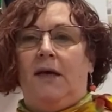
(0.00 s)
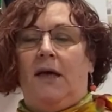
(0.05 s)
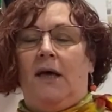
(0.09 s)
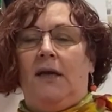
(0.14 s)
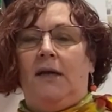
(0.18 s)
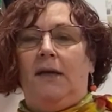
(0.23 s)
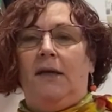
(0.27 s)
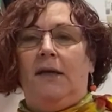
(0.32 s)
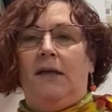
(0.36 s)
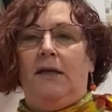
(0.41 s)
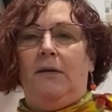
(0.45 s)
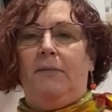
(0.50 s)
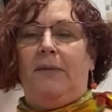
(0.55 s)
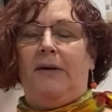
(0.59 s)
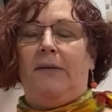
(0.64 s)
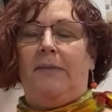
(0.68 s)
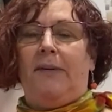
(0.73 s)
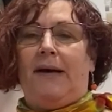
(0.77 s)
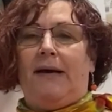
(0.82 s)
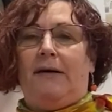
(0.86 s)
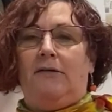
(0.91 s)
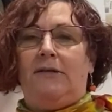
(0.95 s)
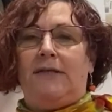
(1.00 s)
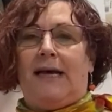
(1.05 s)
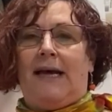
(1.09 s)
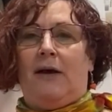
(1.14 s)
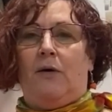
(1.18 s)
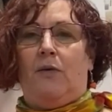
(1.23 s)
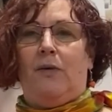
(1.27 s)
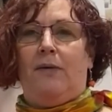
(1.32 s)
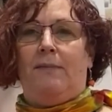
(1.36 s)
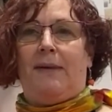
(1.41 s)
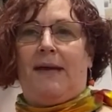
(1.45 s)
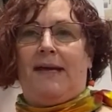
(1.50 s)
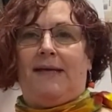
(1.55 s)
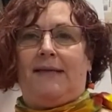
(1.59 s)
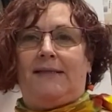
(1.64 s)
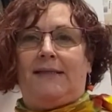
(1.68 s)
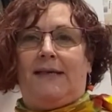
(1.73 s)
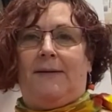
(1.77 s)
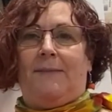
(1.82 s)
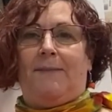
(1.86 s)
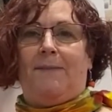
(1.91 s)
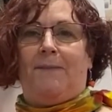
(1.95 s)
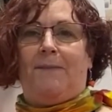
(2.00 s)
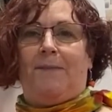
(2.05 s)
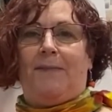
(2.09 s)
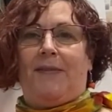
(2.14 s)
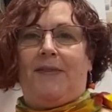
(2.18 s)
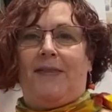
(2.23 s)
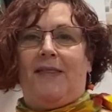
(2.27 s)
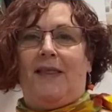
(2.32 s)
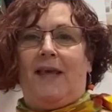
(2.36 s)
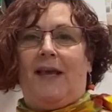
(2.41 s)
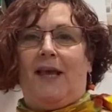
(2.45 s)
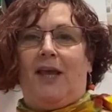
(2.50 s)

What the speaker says: and a little bit about how we made it. Thank